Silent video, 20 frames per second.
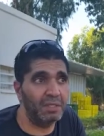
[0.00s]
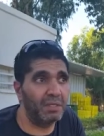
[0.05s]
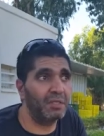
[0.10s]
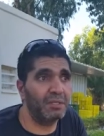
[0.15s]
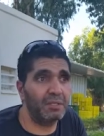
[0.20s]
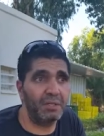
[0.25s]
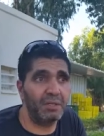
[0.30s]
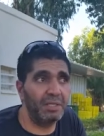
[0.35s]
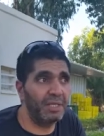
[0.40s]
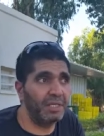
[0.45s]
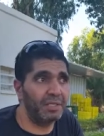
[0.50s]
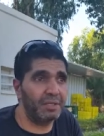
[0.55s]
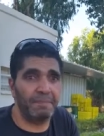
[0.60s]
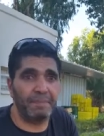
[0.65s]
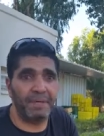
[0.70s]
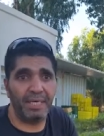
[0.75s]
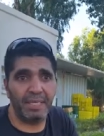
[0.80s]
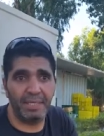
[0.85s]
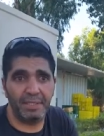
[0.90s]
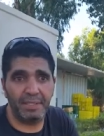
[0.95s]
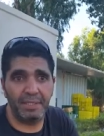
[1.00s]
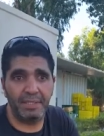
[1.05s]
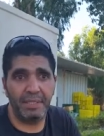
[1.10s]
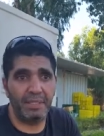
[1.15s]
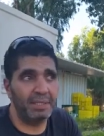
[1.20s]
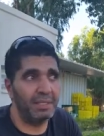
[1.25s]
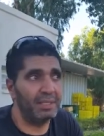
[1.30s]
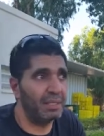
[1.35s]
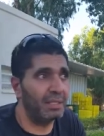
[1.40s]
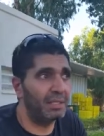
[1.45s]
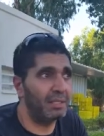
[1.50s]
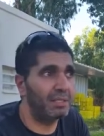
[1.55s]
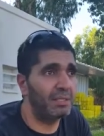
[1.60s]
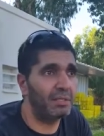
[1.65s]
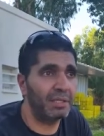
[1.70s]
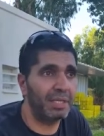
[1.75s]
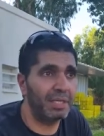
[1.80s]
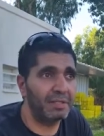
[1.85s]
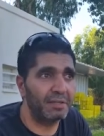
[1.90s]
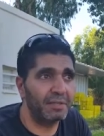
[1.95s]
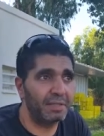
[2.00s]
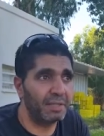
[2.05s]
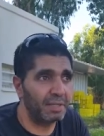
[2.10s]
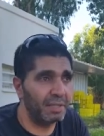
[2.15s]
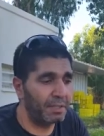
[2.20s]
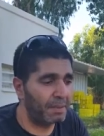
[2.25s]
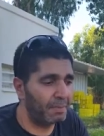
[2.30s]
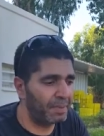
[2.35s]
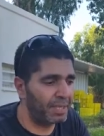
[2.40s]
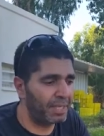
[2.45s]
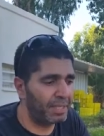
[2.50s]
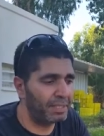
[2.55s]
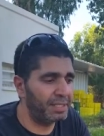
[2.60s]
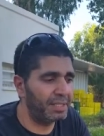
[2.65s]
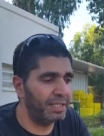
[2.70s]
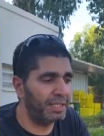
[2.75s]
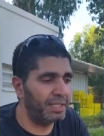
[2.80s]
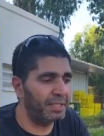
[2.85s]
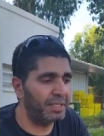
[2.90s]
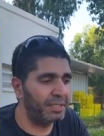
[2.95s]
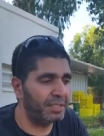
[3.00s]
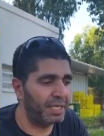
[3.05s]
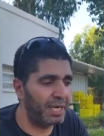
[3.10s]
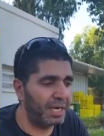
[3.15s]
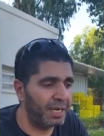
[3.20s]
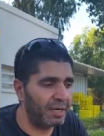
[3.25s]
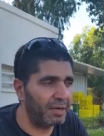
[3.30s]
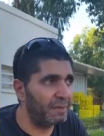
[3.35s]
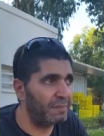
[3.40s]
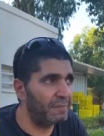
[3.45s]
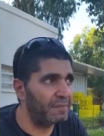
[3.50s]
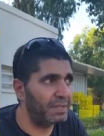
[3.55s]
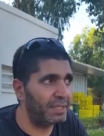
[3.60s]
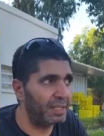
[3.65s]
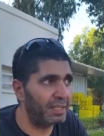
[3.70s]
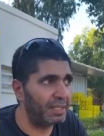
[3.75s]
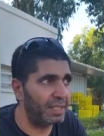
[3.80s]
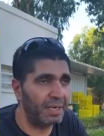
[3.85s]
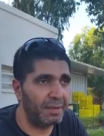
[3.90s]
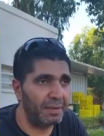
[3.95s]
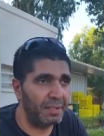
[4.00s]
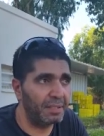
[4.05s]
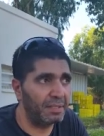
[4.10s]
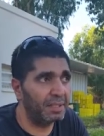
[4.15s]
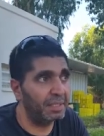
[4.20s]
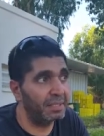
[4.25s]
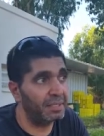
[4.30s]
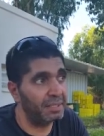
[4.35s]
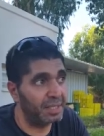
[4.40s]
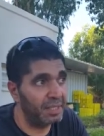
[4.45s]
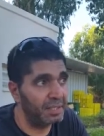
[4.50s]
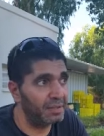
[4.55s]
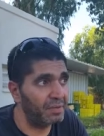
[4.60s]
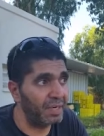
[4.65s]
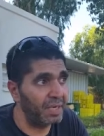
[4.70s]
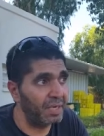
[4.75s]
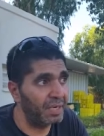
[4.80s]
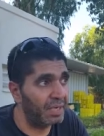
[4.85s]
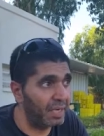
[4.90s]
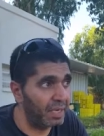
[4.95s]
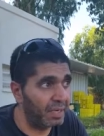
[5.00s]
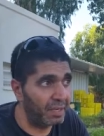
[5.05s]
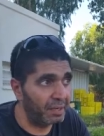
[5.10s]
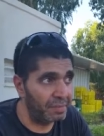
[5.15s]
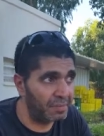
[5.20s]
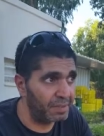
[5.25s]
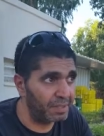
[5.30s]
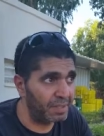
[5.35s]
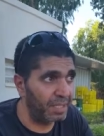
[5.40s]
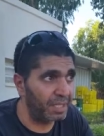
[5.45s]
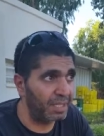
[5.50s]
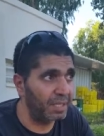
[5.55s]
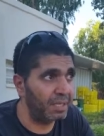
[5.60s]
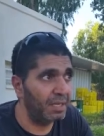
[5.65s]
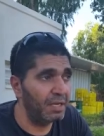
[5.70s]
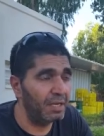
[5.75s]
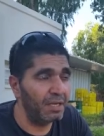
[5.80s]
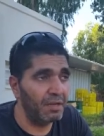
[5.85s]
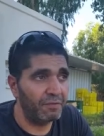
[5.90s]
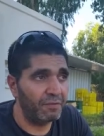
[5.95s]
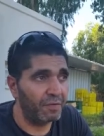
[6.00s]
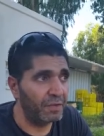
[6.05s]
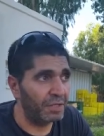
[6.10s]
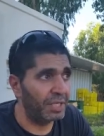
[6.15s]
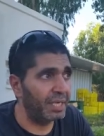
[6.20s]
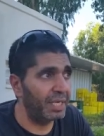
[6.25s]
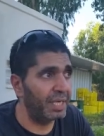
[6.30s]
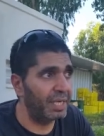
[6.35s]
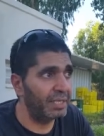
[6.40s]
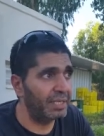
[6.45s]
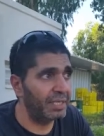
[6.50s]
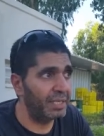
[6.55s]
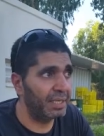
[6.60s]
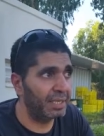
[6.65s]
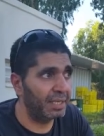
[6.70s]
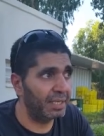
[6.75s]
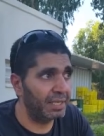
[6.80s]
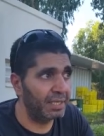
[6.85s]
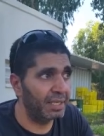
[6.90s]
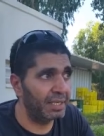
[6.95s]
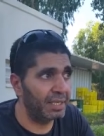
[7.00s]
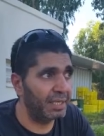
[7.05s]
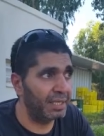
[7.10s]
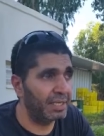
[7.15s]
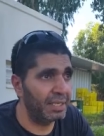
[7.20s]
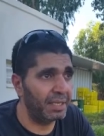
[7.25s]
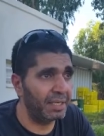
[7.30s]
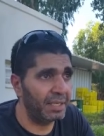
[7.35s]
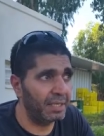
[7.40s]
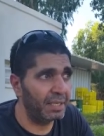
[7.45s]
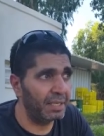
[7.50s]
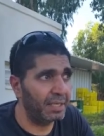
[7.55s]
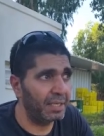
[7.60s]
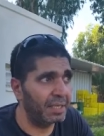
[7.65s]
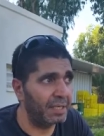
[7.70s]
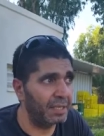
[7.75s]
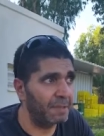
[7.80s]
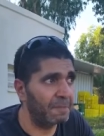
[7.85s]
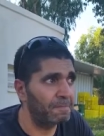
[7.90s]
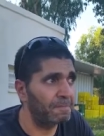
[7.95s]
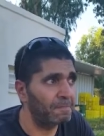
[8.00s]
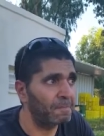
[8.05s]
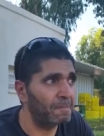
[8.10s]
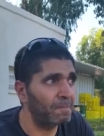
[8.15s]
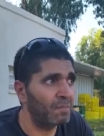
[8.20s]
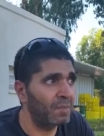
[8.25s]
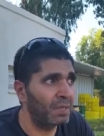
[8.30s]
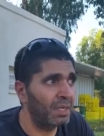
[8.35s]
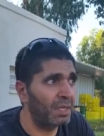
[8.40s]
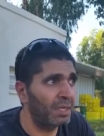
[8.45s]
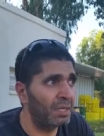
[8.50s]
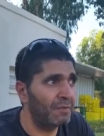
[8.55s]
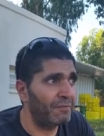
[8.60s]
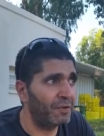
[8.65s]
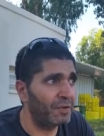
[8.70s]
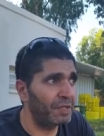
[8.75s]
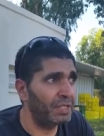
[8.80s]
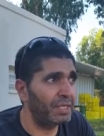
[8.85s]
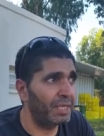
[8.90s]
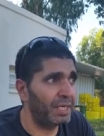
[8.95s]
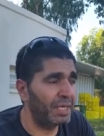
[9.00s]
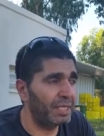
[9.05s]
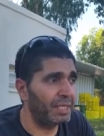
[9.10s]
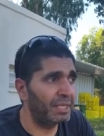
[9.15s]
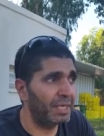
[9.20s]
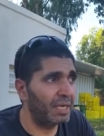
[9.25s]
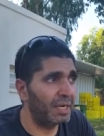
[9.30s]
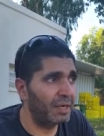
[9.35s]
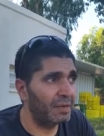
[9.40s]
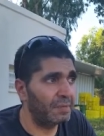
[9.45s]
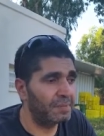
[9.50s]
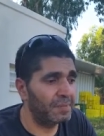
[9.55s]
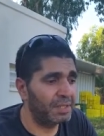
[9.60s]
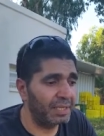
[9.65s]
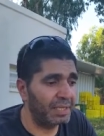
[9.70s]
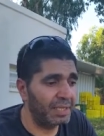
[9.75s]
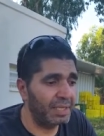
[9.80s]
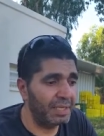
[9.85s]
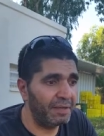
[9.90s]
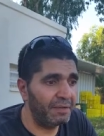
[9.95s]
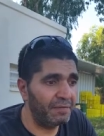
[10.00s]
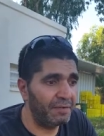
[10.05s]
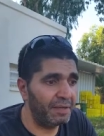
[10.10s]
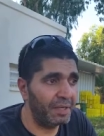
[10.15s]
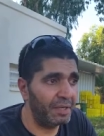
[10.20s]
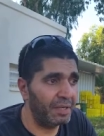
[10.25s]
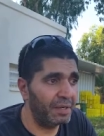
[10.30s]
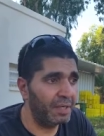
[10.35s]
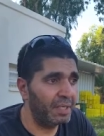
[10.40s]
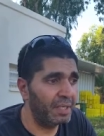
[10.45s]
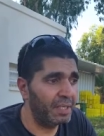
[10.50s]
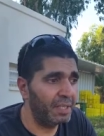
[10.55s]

Not only the Palestinian, not as the Palestinian, the Arabs, the Israeli Arabs, the 48 Arabs that live here.